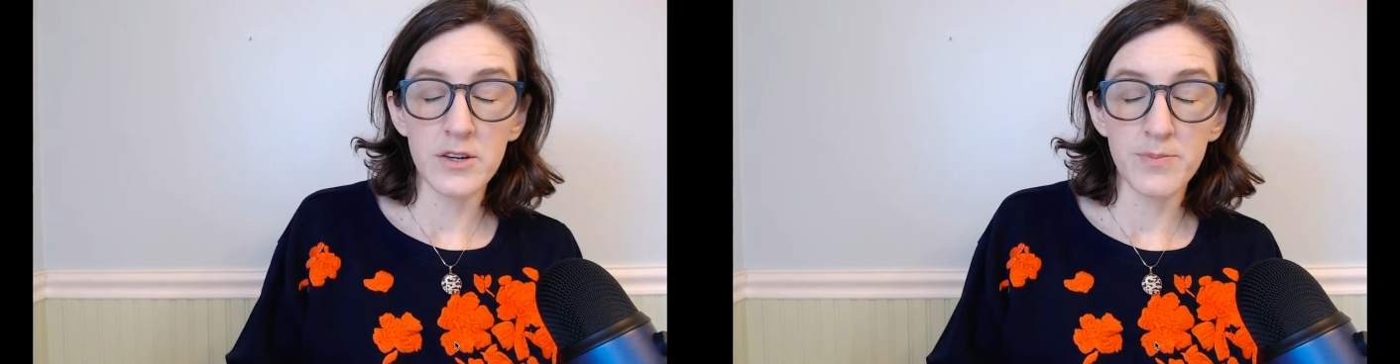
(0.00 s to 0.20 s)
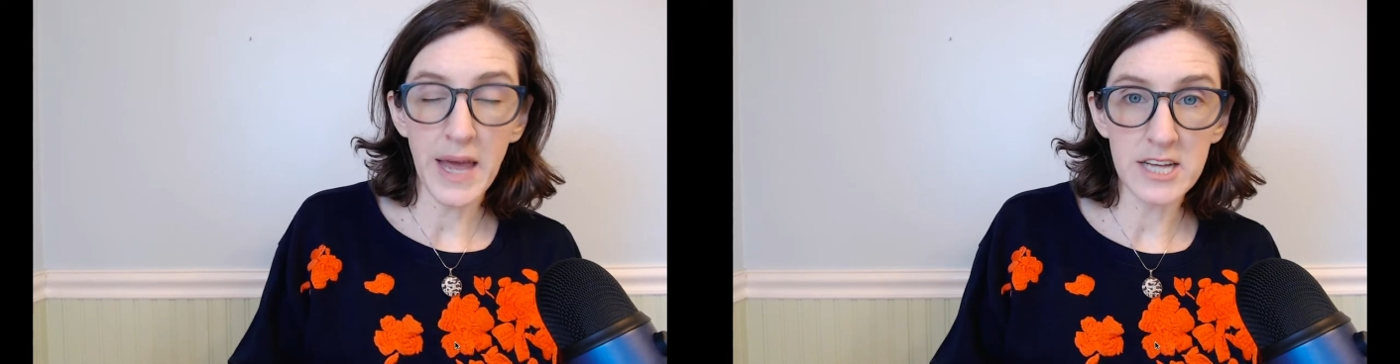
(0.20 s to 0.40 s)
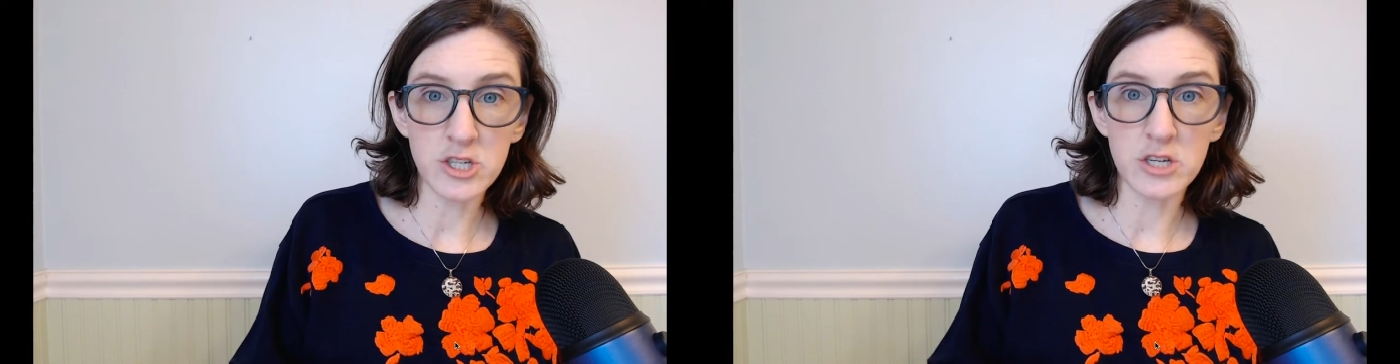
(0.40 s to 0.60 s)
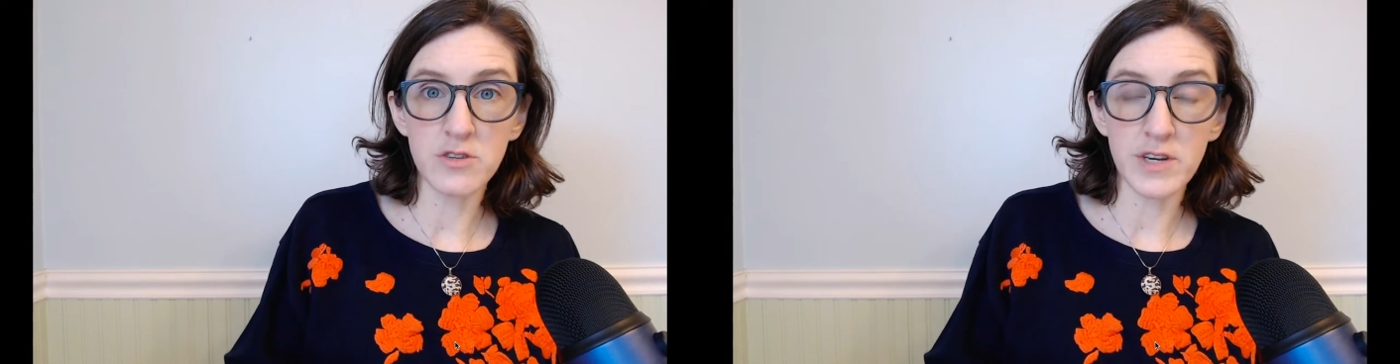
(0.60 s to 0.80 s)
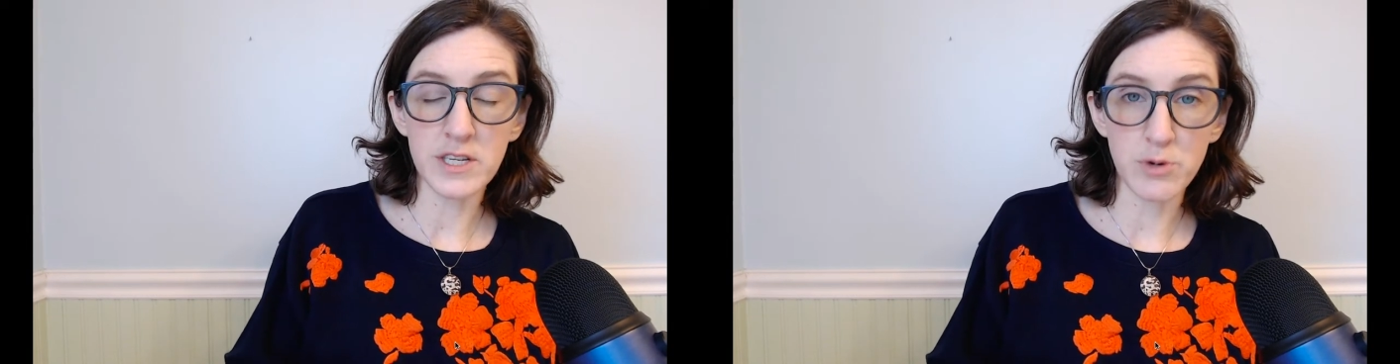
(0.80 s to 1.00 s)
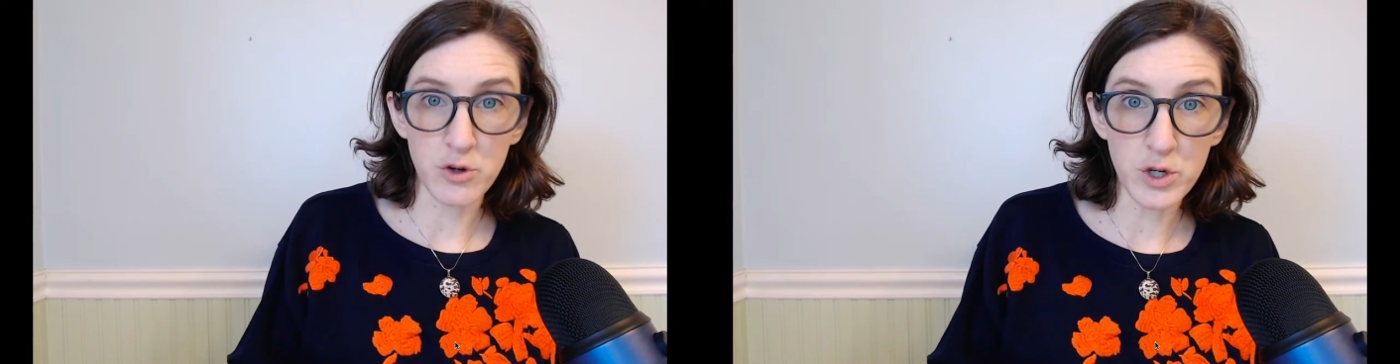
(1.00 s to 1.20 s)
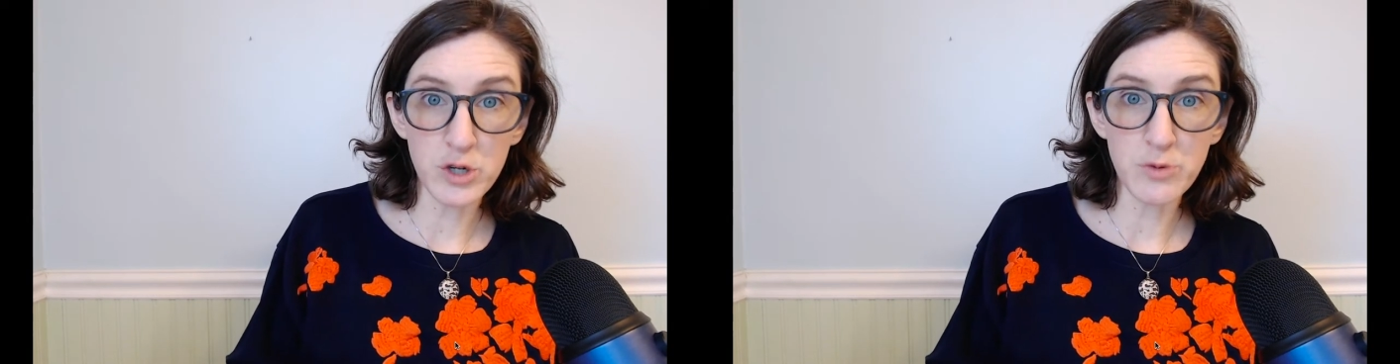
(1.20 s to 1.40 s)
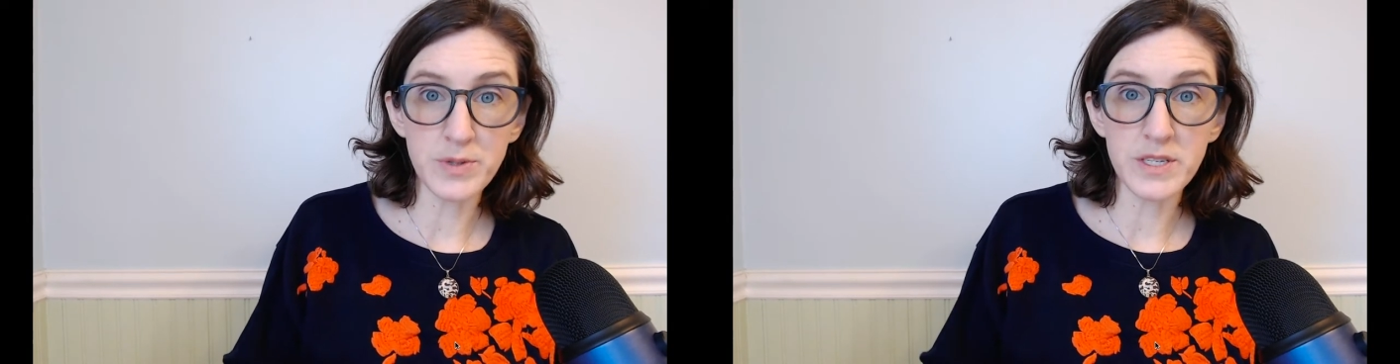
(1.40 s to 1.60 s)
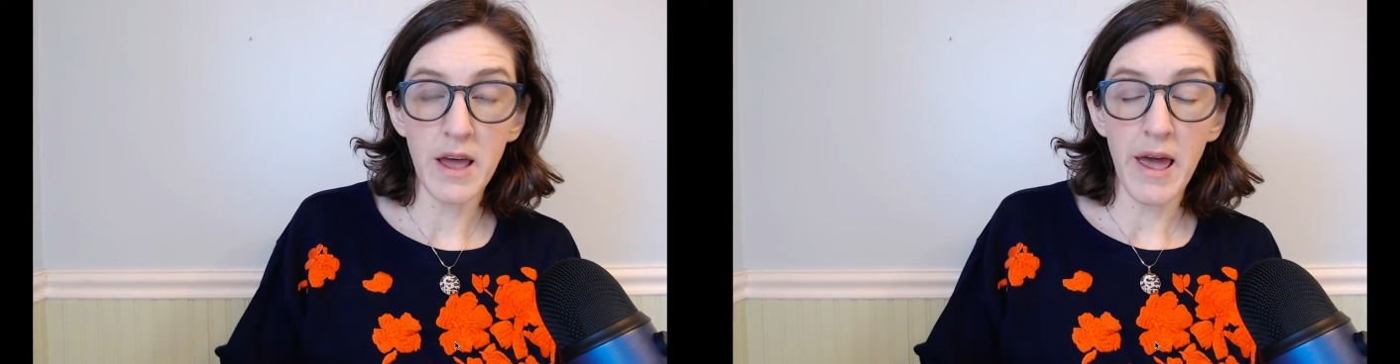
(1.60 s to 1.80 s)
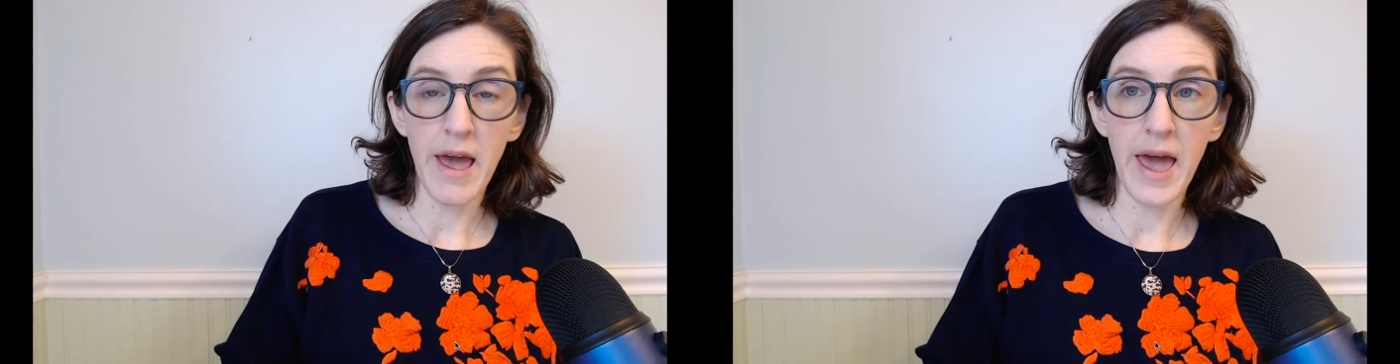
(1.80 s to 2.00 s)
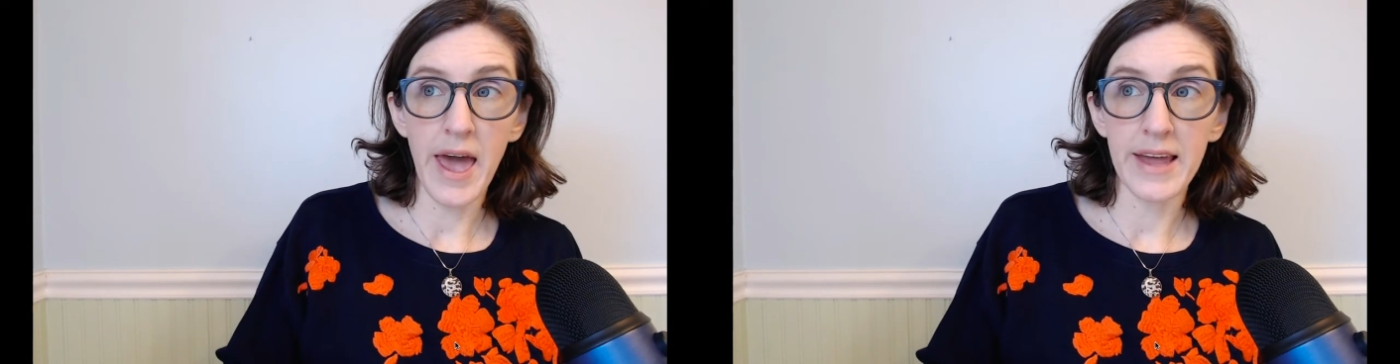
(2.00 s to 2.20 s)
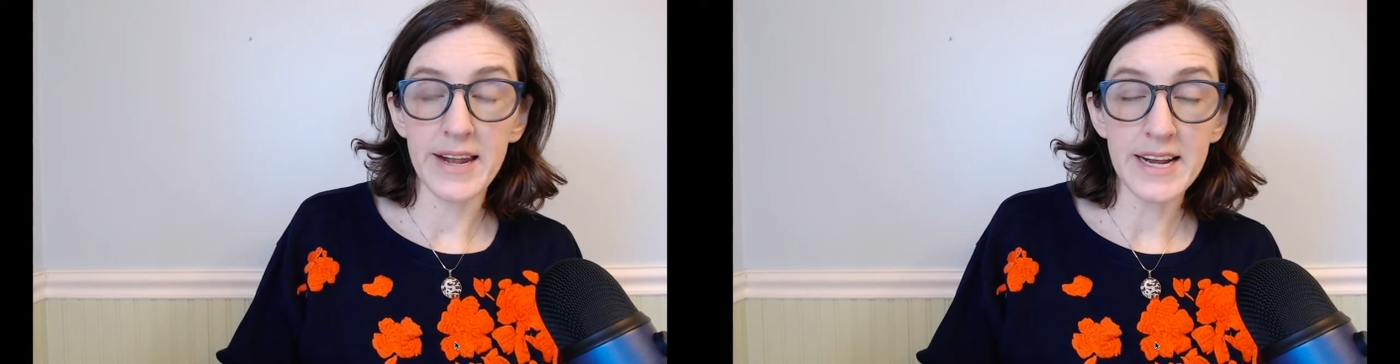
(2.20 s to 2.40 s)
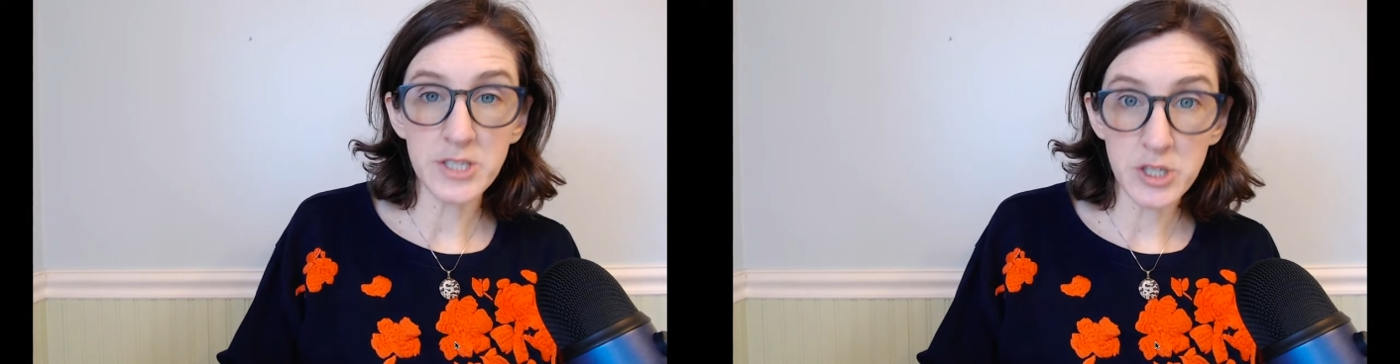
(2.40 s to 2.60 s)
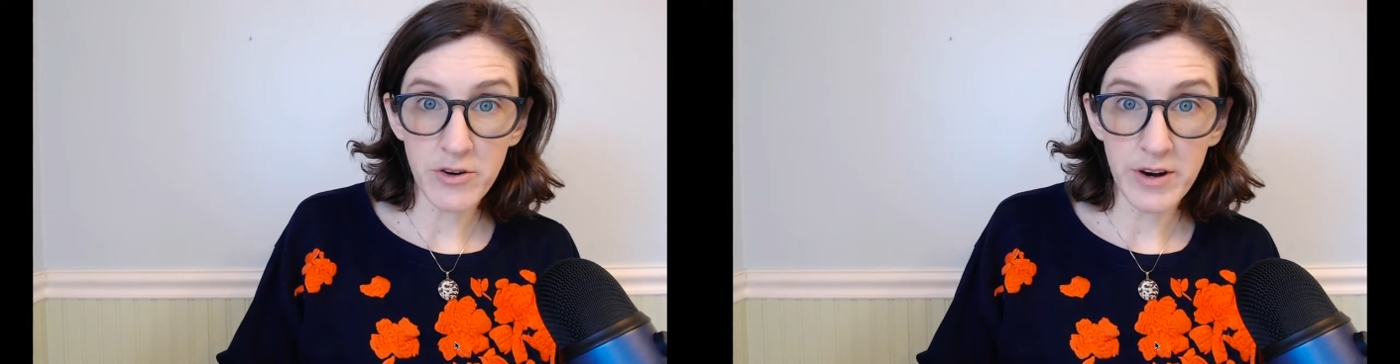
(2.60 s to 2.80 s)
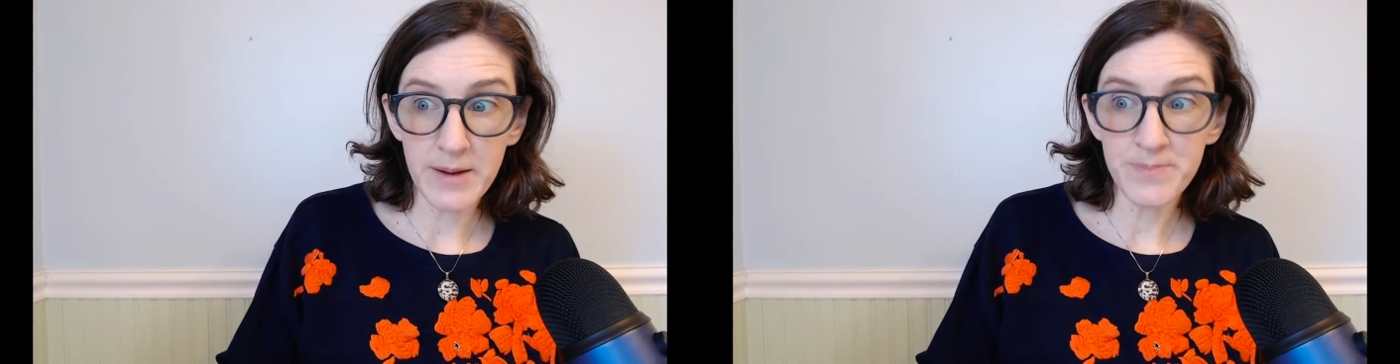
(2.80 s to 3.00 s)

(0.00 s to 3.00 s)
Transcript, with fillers: pages, Facebook groups, and Instagram.